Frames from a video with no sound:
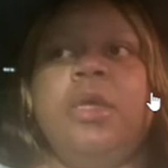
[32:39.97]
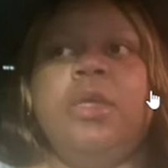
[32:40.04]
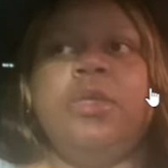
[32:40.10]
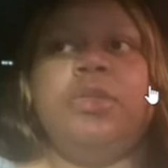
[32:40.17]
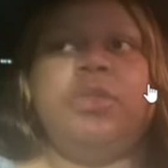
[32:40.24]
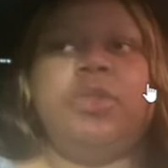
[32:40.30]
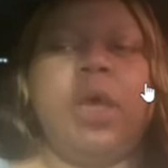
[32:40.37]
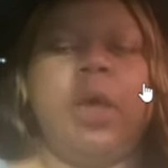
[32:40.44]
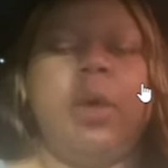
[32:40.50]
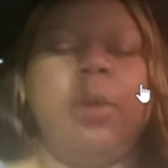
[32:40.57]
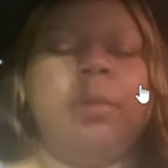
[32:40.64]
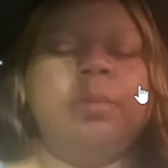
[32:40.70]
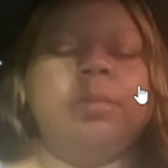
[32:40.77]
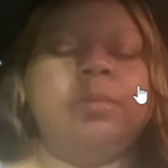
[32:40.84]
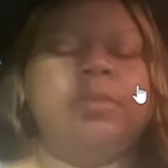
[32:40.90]
so
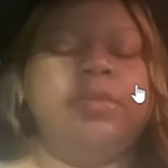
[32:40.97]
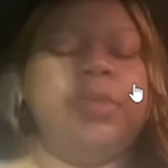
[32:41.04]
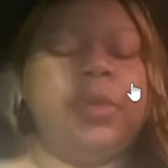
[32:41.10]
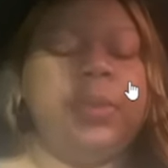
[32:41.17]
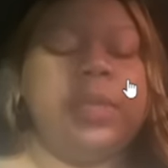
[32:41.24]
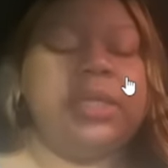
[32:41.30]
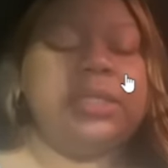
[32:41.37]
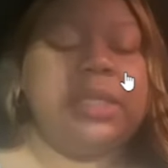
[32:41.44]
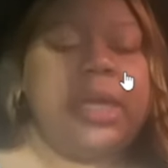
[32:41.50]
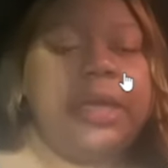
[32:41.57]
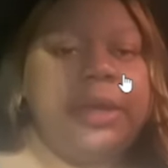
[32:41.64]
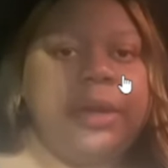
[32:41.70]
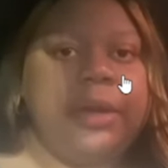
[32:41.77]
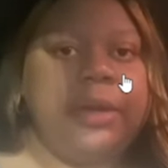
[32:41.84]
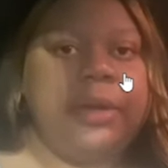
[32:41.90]
a few weeks
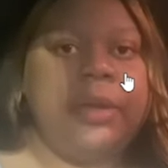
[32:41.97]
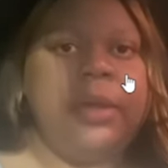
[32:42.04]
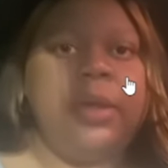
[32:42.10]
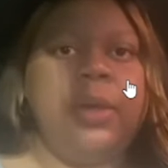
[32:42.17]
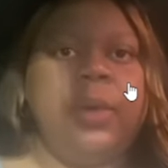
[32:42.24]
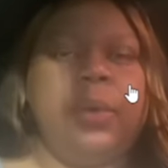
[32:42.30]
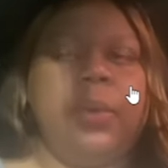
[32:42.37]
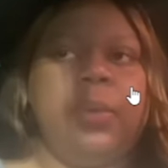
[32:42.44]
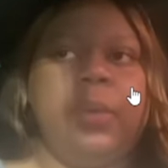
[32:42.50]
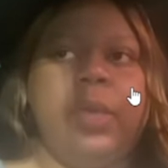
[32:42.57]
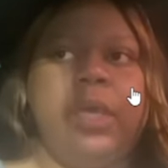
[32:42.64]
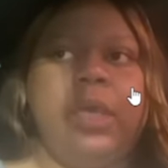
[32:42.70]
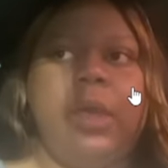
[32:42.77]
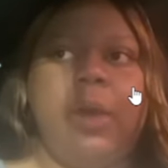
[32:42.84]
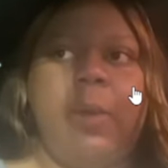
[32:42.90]
later,
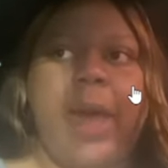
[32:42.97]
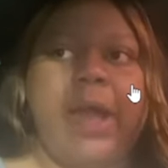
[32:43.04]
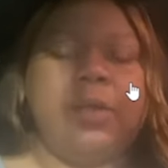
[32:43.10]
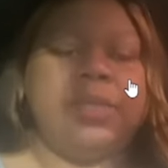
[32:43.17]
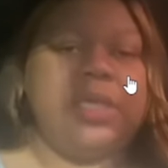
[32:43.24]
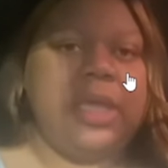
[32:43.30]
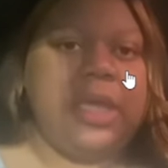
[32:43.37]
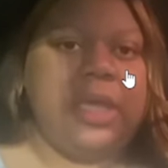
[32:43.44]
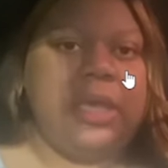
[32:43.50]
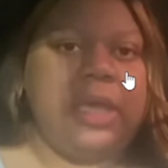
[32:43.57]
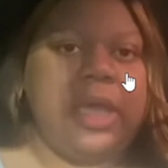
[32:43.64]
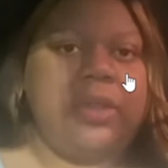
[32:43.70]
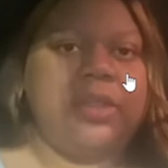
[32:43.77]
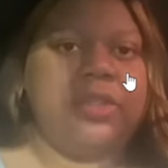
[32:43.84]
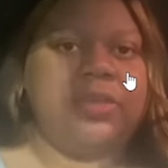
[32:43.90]
we go out to
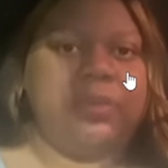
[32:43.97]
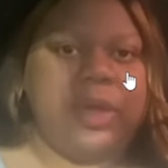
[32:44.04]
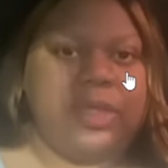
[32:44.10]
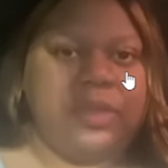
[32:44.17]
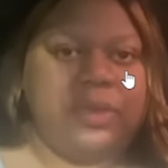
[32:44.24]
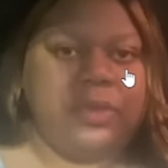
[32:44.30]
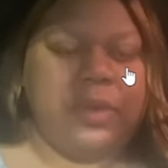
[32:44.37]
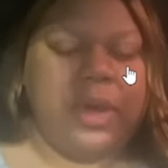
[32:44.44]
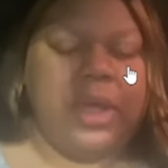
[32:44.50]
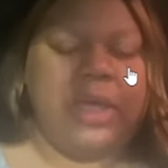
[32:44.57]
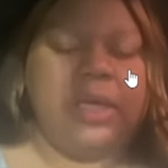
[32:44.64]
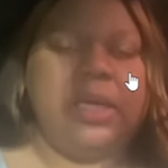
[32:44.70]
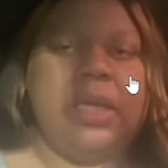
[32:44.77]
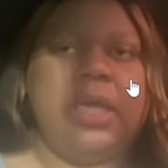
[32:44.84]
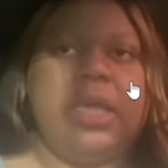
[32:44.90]
eat at this
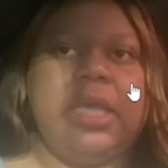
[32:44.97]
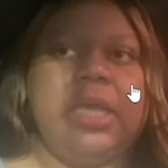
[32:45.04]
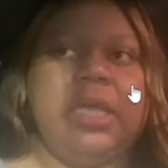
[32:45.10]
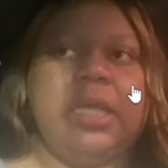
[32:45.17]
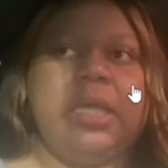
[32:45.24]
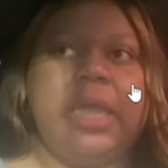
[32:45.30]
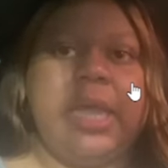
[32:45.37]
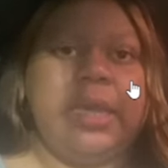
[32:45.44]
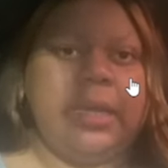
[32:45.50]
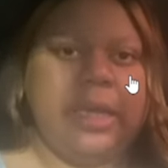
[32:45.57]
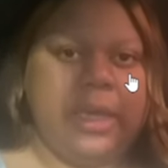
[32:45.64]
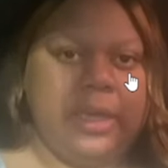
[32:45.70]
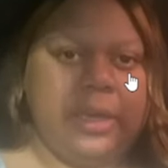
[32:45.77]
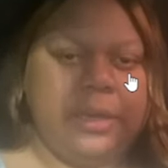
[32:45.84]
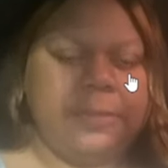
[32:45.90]
restaurant in
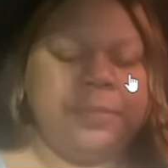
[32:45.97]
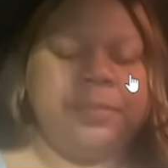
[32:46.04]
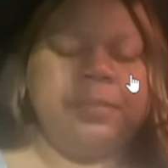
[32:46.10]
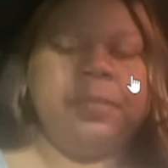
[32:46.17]
Atlanta.